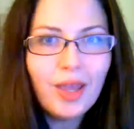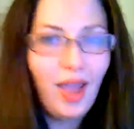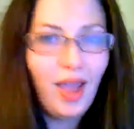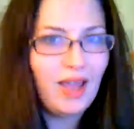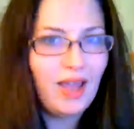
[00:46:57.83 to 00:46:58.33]

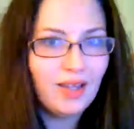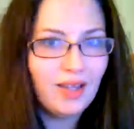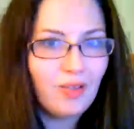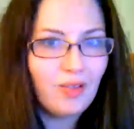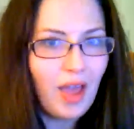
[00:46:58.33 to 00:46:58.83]
and,
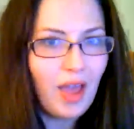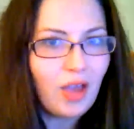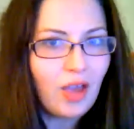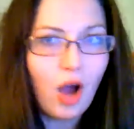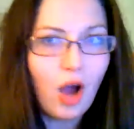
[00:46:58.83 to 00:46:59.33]
like,
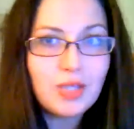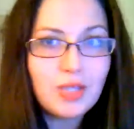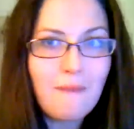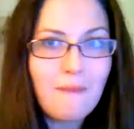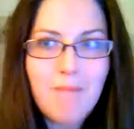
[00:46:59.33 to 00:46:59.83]

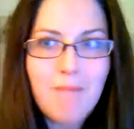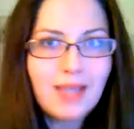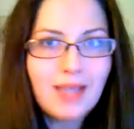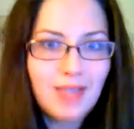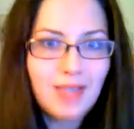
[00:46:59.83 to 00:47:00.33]
causing
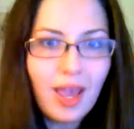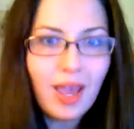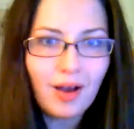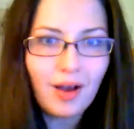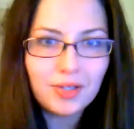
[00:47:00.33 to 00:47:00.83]
mass
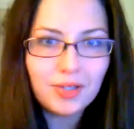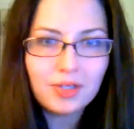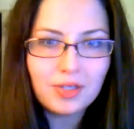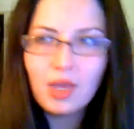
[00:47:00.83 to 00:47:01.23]
chaos